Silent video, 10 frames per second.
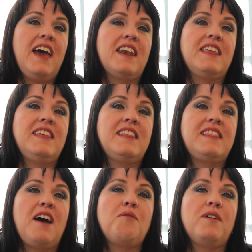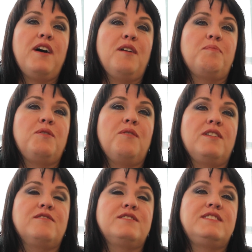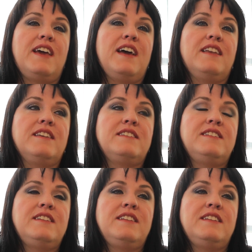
And I think that will help you understand